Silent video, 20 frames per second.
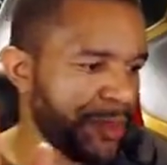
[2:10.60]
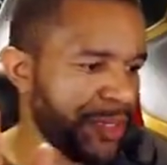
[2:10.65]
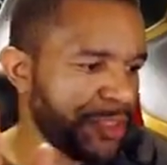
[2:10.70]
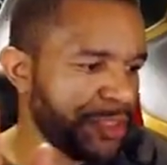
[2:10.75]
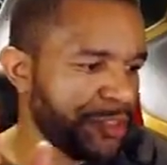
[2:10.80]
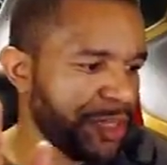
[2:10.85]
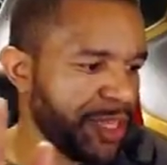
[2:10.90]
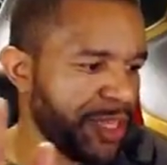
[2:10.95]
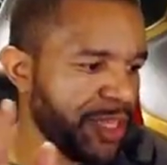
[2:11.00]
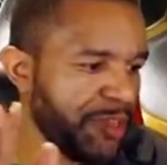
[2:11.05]
I'm not
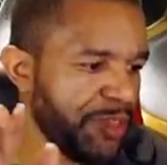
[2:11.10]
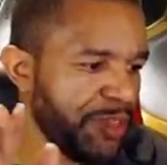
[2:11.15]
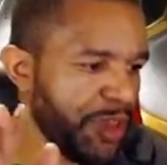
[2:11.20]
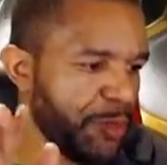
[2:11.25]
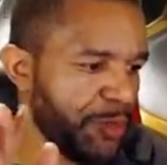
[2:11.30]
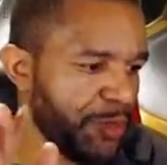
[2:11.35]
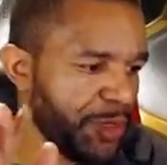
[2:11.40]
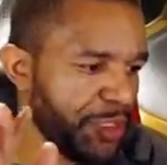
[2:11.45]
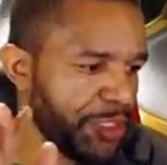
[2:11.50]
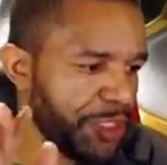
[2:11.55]
trying to give that
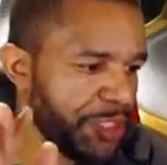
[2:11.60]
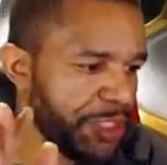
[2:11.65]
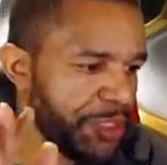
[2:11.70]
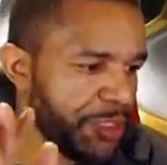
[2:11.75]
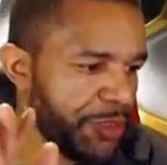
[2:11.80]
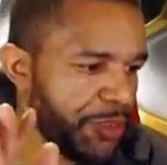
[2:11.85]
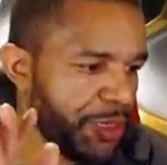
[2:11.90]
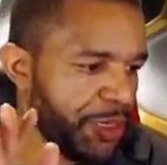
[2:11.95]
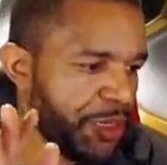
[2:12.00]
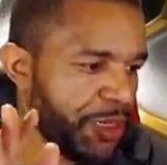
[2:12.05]
one the
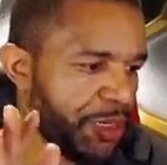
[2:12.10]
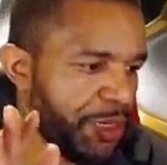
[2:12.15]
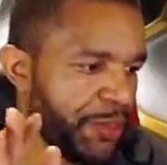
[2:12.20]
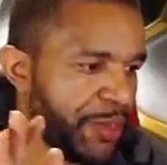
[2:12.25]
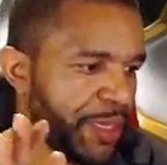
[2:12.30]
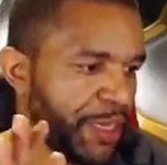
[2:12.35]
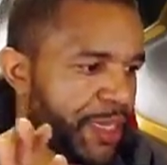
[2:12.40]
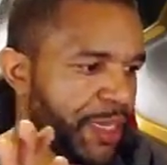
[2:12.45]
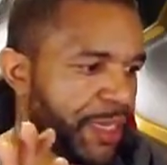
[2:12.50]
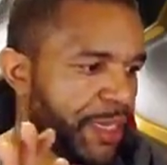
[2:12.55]
shield. Oh
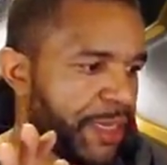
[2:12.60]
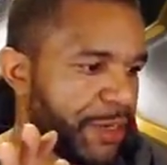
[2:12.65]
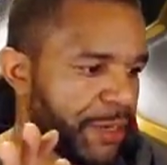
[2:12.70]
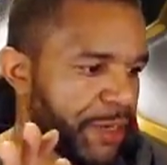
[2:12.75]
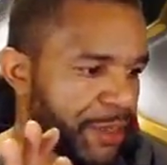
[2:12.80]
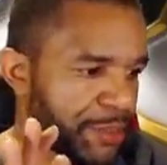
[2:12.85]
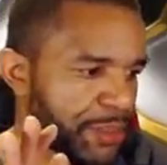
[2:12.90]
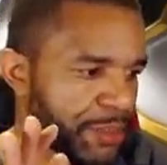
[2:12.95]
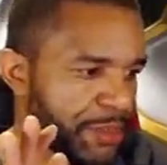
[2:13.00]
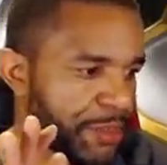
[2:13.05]
my God, here
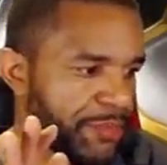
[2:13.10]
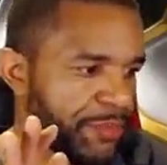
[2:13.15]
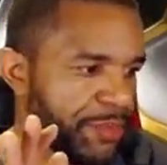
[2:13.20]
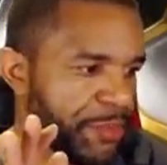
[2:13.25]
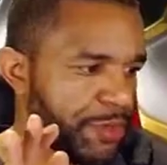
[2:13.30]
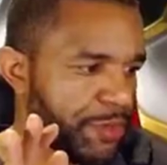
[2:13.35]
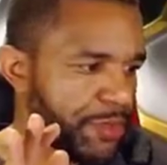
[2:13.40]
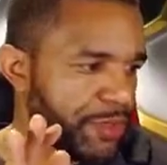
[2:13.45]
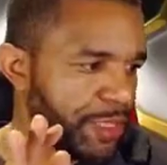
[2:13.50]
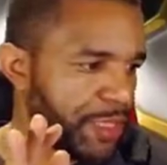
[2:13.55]
comes the
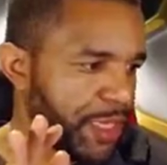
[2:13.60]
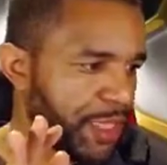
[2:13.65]
provokes.